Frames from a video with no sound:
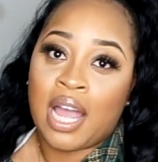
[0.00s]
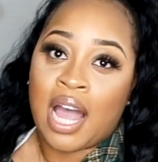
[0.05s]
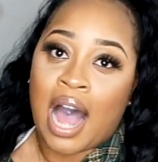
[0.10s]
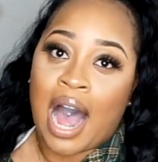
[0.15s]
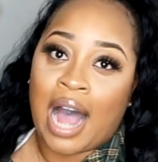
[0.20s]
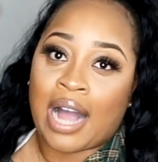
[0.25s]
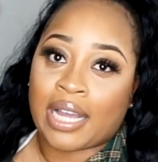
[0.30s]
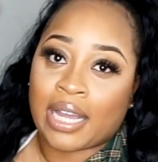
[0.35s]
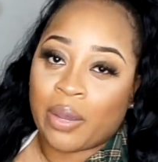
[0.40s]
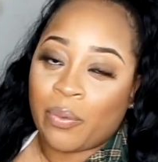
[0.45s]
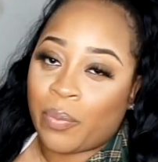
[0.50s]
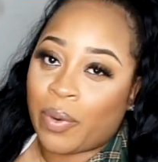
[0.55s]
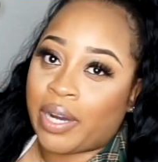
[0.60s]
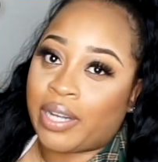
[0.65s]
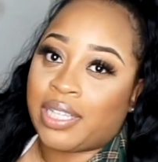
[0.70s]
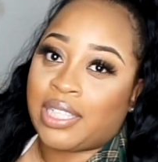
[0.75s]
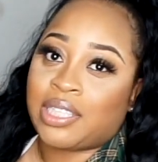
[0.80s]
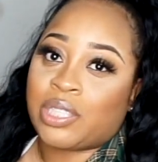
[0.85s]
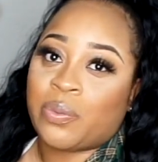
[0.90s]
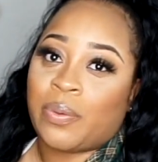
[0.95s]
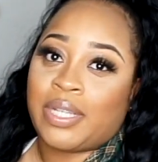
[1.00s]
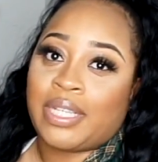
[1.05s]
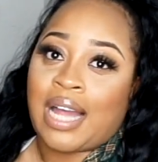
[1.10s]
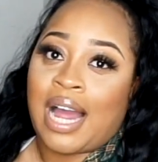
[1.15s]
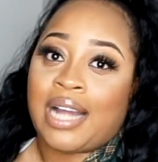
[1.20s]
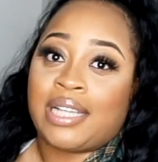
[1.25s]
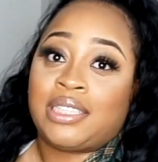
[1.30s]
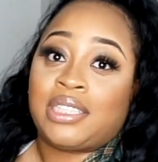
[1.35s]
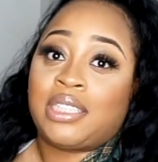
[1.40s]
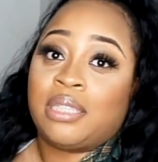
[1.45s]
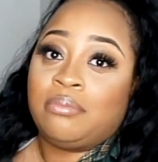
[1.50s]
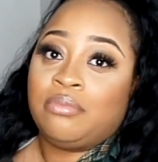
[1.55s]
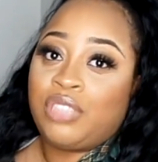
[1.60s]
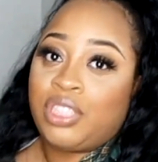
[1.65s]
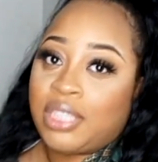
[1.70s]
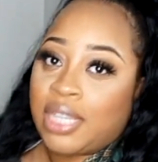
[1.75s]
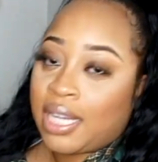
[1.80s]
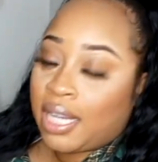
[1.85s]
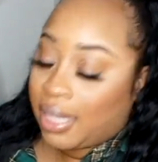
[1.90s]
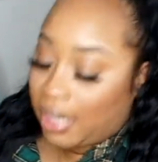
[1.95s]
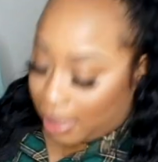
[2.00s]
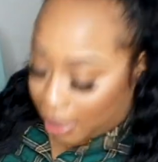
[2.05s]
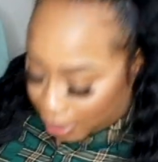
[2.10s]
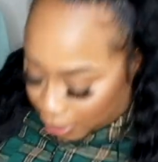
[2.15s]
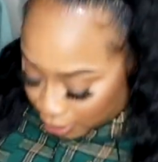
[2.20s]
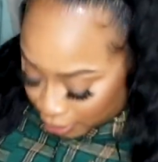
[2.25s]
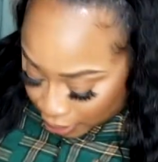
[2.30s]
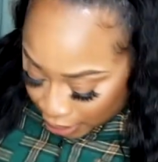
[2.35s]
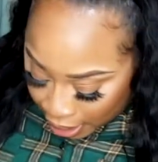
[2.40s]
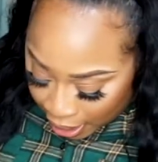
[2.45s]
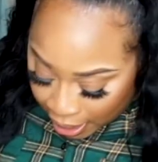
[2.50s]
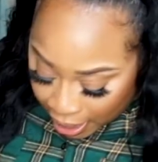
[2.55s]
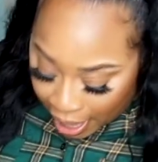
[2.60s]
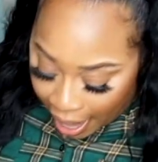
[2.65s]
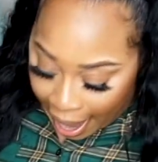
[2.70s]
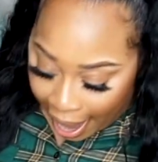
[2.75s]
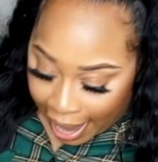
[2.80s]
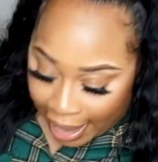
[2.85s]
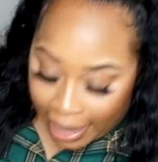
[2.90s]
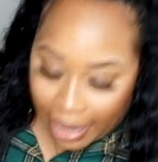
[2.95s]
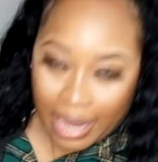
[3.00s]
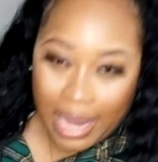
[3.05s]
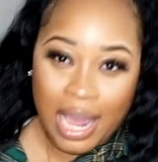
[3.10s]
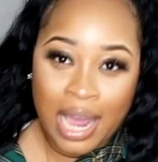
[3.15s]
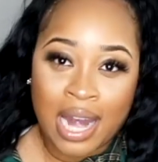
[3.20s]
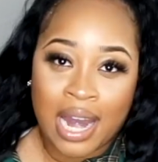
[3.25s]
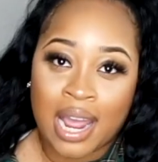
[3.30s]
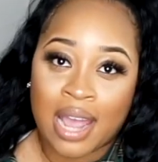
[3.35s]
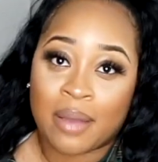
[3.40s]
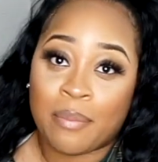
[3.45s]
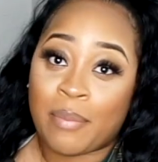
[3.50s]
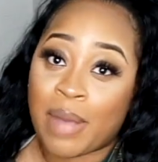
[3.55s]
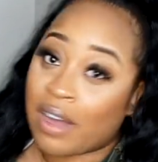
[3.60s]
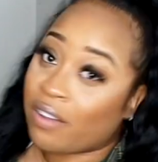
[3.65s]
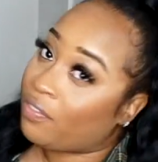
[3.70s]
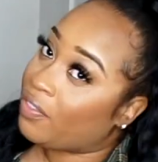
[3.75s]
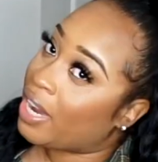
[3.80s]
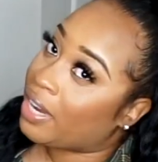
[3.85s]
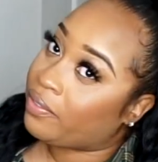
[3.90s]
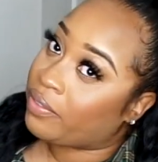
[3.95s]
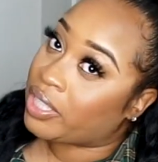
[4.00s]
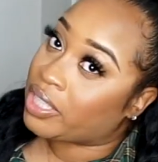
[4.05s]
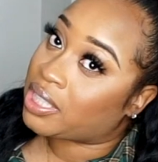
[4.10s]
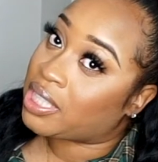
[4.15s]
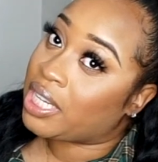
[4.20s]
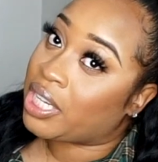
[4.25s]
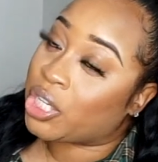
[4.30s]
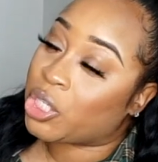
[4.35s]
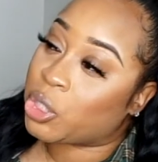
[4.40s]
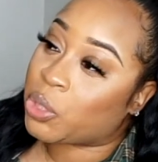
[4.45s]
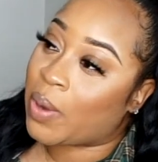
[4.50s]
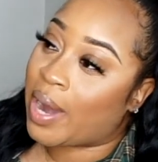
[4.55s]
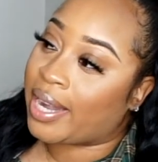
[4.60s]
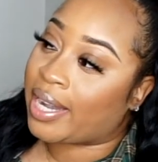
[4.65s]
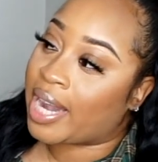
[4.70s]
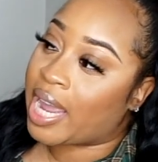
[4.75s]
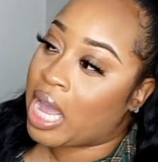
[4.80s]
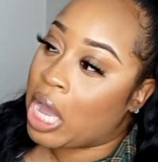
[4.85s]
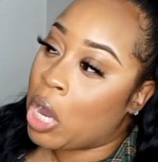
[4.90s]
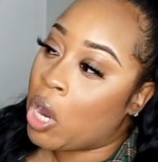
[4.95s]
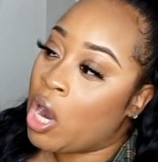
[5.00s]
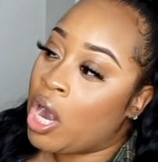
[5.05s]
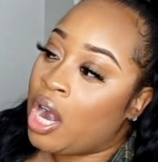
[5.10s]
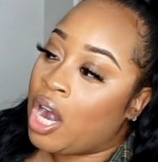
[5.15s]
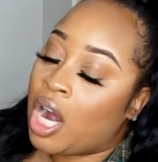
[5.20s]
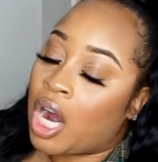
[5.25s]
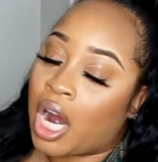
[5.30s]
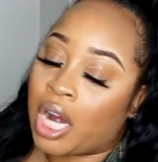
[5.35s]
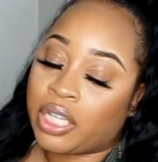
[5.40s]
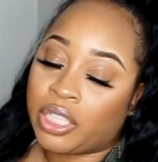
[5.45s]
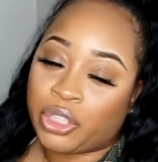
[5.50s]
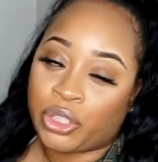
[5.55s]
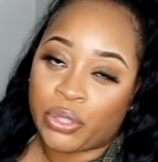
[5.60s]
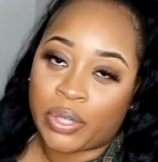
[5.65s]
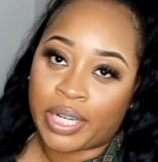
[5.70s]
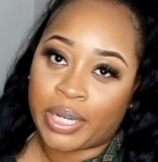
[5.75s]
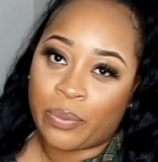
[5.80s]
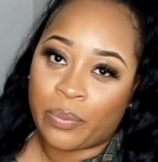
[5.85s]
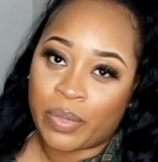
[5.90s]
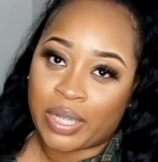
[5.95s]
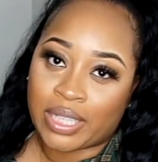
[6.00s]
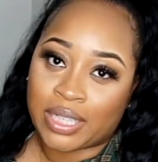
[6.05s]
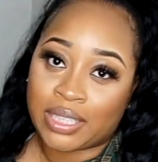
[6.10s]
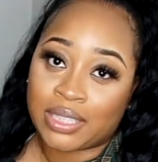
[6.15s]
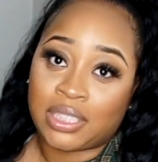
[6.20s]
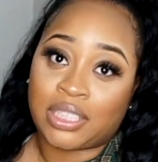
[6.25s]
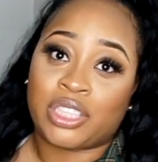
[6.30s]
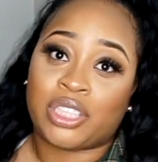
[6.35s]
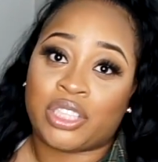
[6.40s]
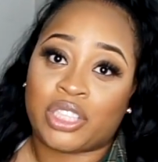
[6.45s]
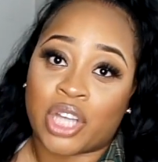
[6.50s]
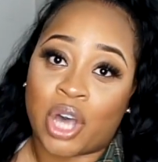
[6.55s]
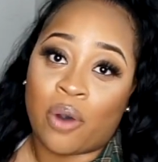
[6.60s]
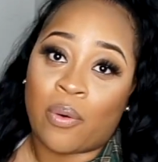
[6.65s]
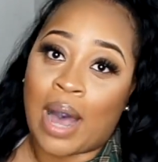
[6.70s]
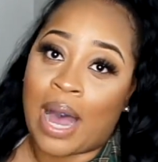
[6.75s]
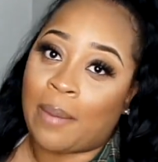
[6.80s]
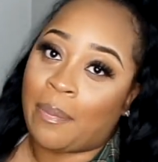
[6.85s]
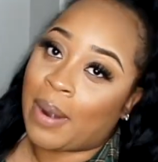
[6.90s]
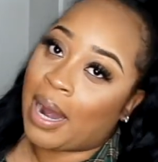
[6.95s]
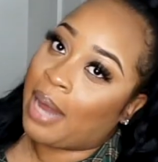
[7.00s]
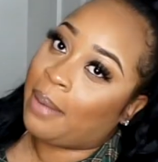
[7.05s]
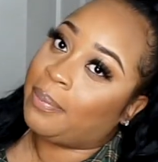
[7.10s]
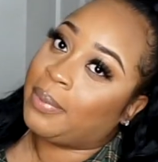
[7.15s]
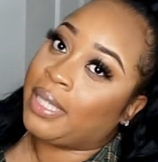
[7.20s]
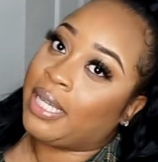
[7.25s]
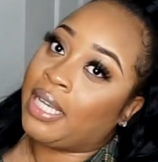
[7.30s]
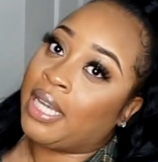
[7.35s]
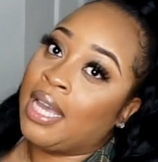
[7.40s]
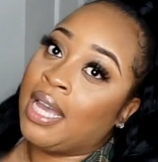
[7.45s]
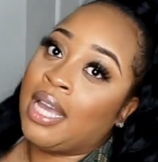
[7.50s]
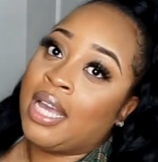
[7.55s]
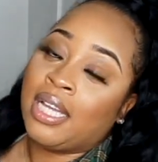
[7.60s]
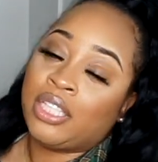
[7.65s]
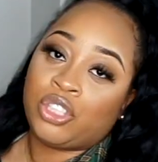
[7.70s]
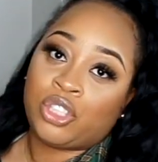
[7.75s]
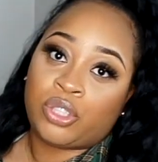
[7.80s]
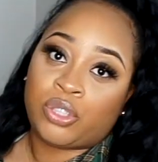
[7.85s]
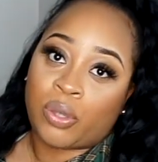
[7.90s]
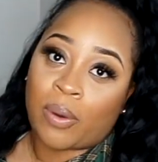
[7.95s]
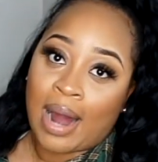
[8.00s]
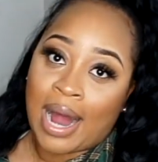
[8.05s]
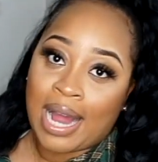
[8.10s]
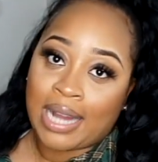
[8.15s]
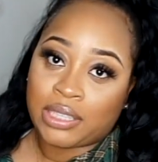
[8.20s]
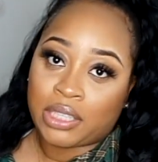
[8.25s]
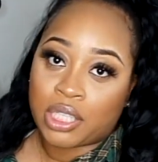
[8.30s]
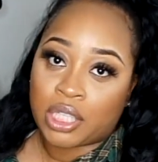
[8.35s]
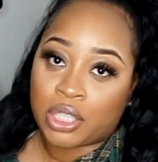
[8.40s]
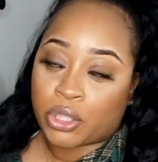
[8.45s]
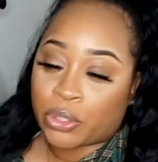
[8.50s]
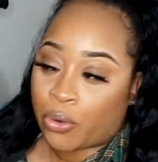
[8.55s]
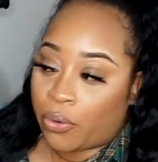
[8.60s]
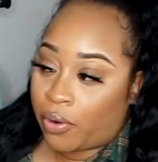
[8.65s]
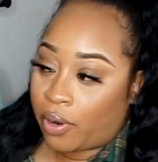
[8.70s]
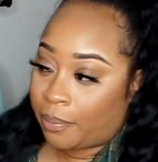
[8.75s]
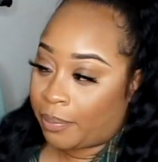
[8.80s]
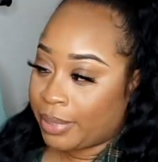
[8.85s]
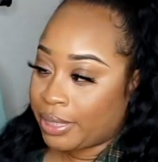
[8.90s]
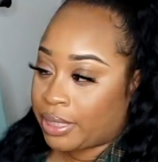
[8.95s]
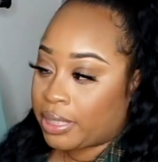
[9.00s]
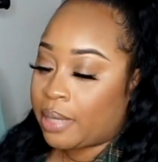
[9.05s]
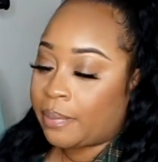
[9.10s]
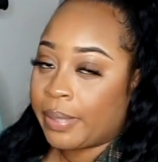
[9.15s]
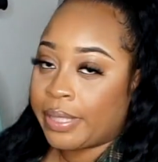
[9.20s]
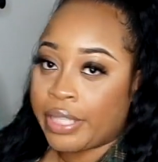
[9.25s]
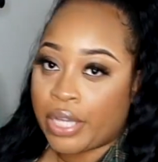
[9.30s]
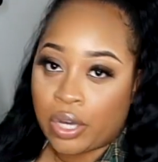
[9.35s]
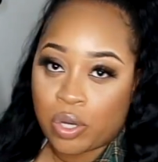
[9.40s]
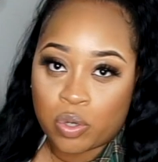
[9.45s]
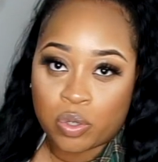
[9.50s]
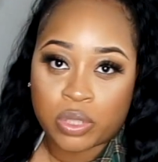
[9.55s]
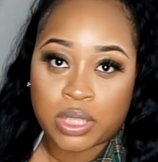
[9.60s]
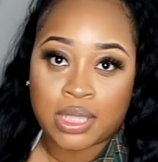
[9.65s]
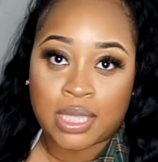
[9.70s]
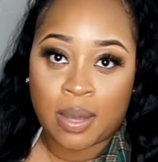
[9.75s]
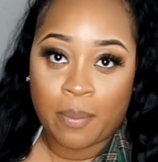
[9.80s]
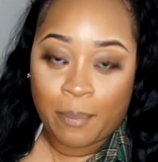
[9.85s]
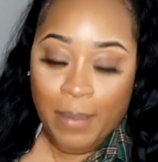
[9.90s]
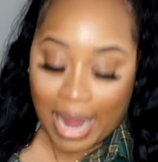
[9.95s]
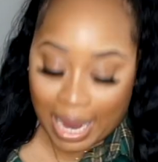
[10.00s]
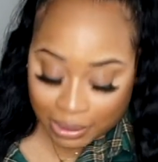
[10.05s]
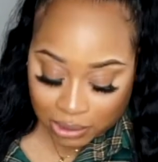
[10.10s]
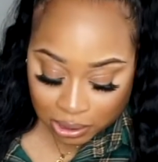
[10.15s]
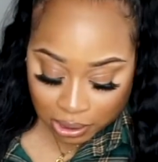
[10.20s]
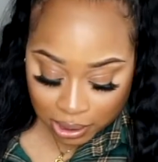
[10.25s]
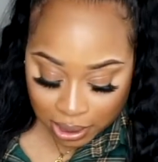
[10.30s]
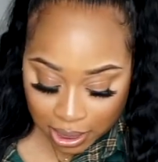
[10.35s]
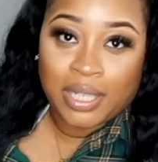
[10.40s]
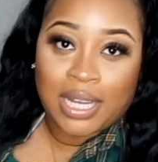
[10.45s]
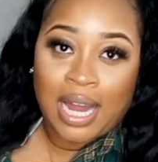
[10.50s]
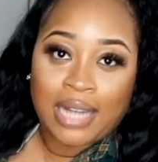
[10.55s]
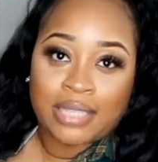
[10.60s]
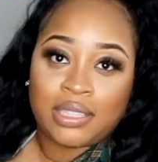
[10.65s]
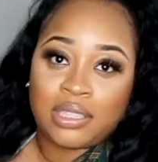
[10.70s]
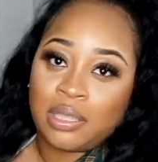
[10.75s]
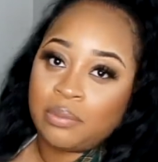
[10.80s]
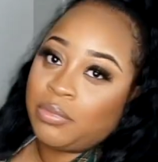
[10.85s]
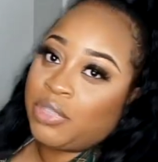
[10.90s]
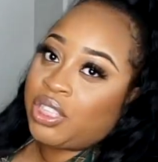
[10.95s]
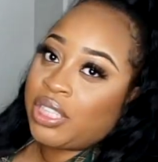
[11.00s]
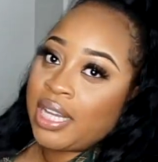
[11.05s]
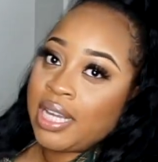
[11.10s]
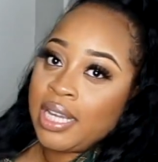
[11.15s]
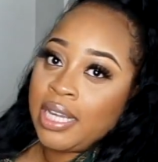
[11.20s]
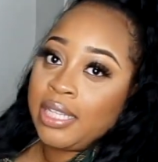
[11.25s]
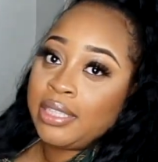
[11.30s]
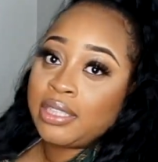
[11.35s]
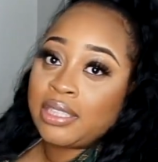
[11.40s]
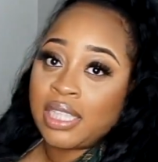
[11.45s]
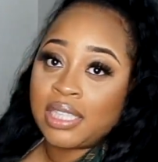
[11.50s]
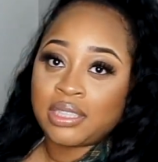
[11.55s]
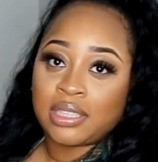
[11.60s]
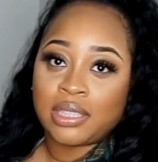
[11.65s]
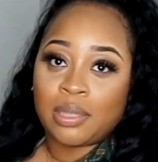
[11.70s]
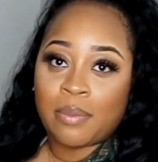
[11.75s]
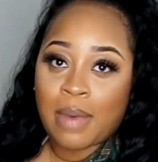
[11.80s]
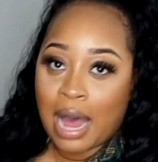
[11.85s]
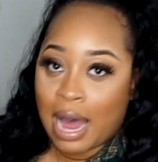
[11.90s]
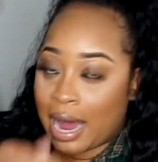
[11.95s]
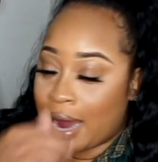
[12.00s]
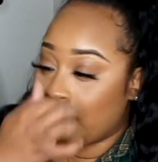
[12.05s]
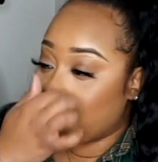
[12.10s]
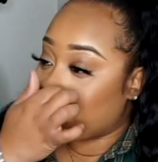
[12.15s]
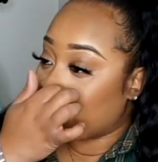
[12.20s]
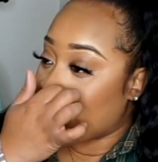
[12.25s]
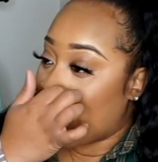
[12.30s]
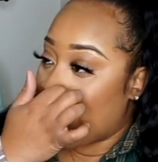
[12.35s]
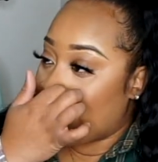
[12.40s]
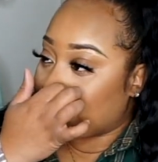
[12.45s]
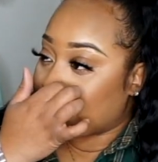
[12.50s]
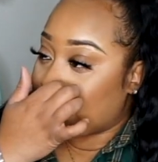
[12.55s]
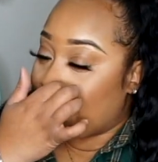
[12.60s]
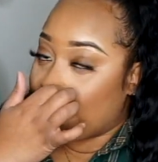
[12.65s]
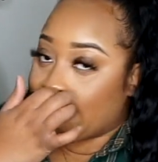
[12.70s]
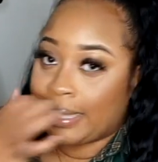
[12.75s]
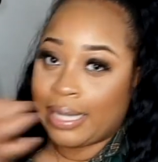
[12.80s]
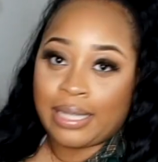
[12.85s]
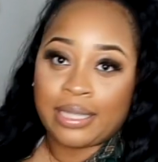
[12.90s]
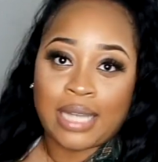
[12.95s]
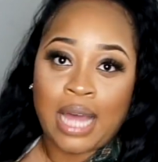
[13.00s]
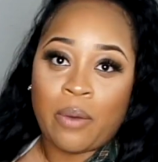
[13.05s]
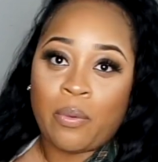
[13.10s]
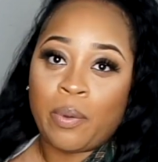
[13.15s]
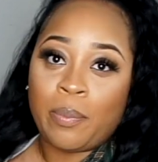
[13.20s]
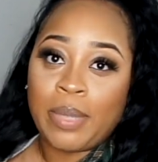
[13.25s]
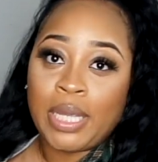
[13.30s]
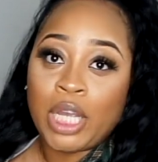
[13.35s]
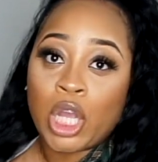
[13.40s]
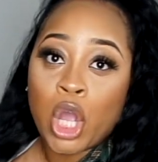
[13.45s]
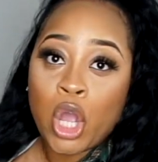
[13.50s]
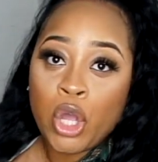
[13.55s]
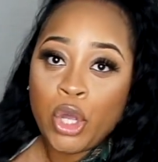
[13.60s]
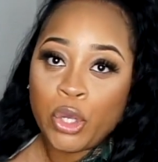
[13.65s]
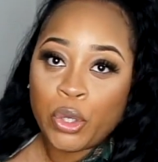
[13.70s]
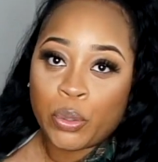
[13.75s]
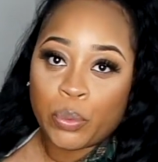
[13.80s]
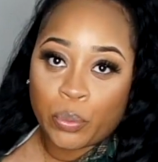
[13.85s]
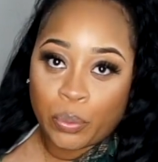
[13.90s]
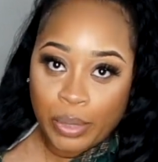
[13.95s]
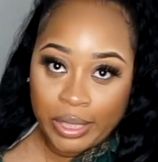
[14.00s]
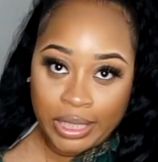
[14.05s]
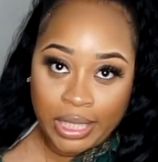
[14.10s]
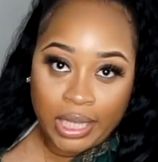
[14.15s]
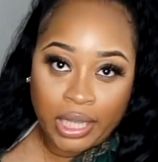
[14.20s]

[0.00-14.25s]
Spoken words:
I can wear this with like some jeans, and my favorite sneakers right now are the Jordan 1s, so I probably try to score me some of those to match this, like some jeans and some high socks. I think that will be really